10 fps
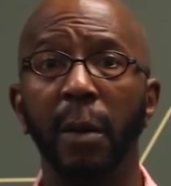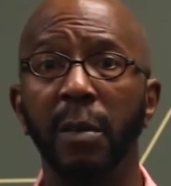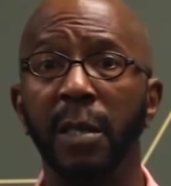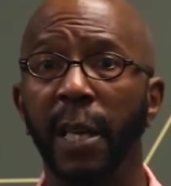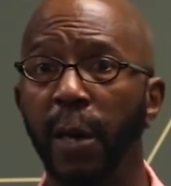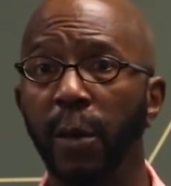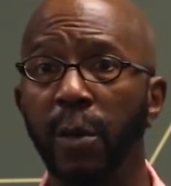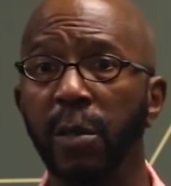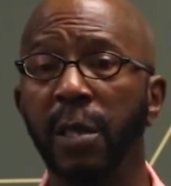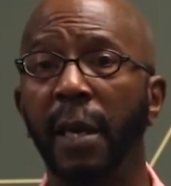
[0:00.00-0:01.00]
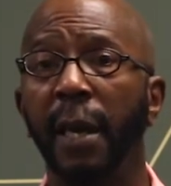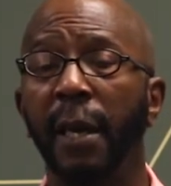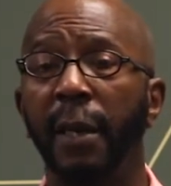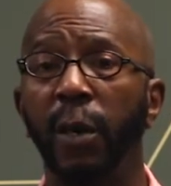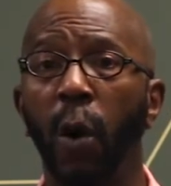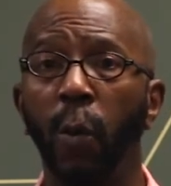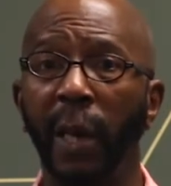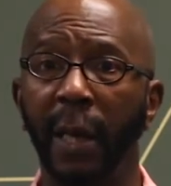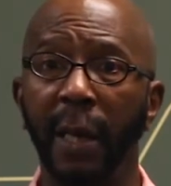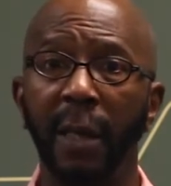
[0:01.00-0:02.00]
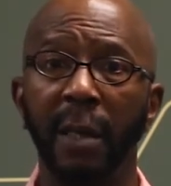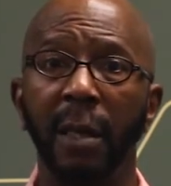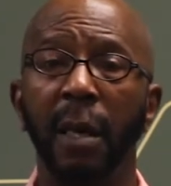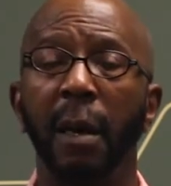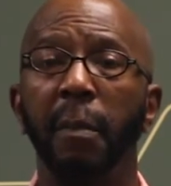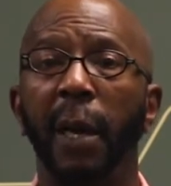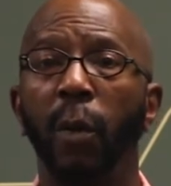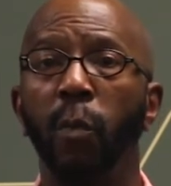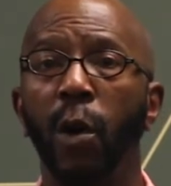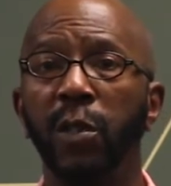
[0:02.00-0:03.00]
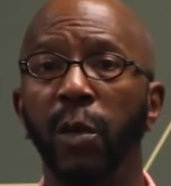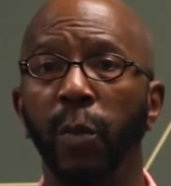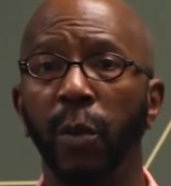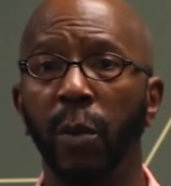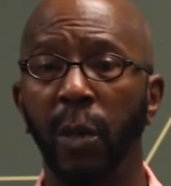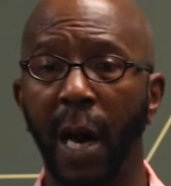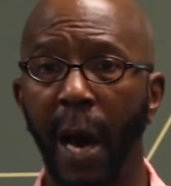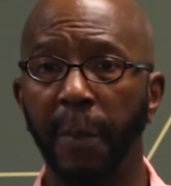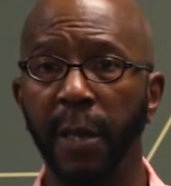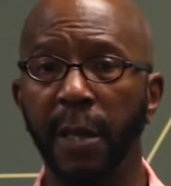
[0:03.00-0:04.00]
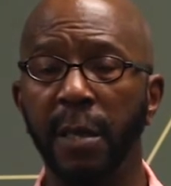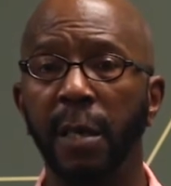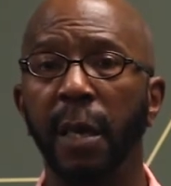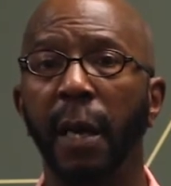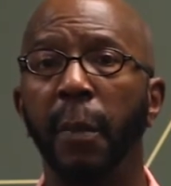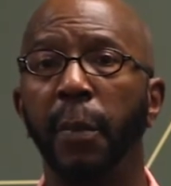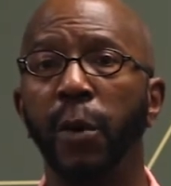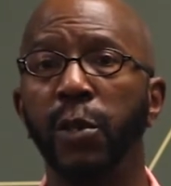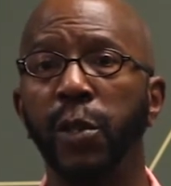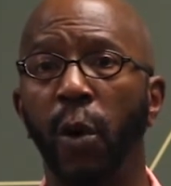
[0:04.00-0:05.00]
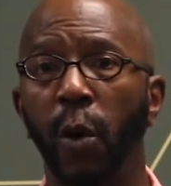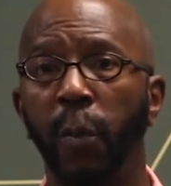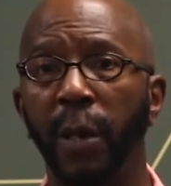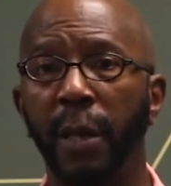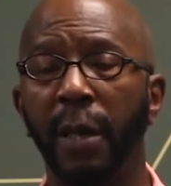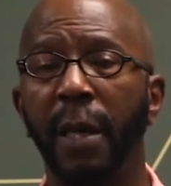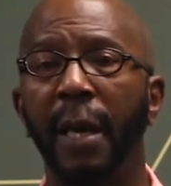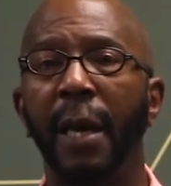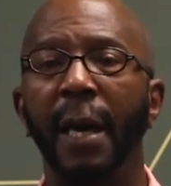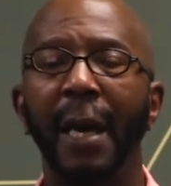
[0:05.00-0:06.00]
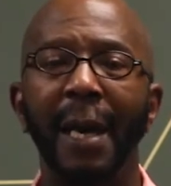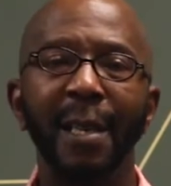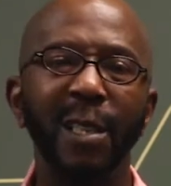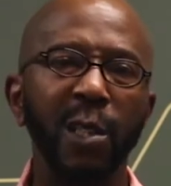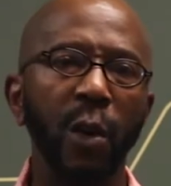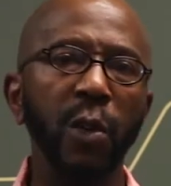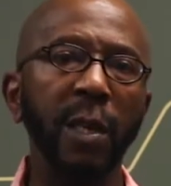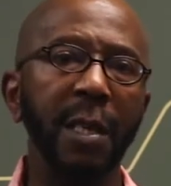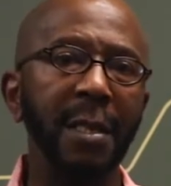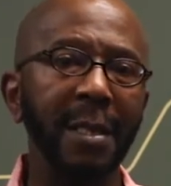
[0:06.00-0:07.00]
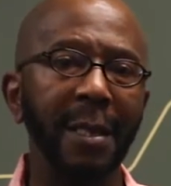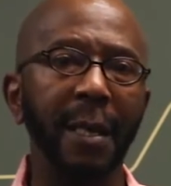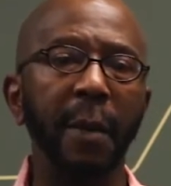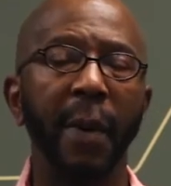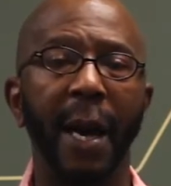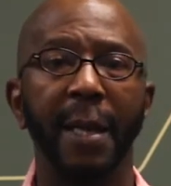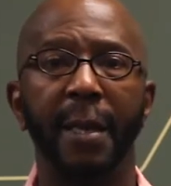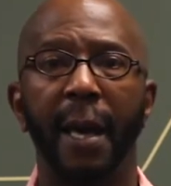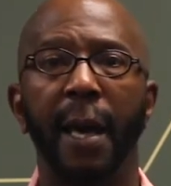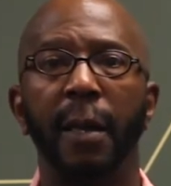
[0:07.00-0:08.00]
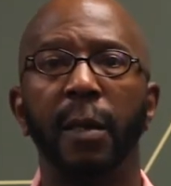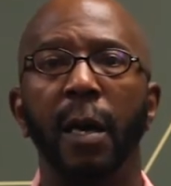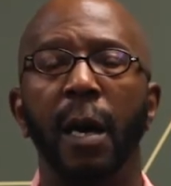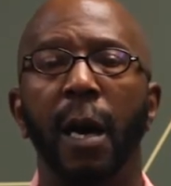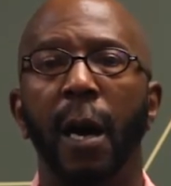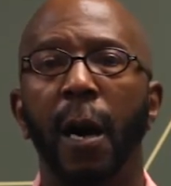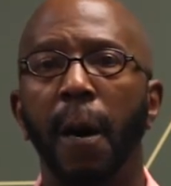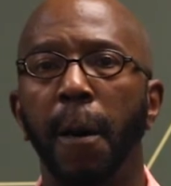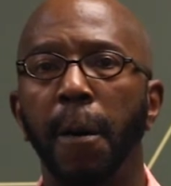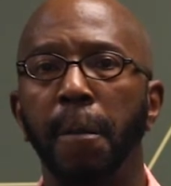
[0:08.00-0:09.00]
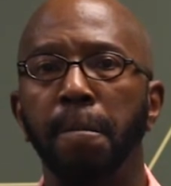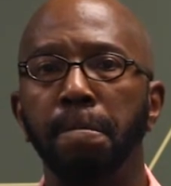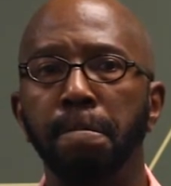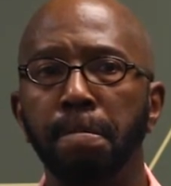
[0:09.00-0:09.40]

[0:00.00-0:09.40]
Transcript: cells, go in, make multiple copies, burst open. And so you can see by that how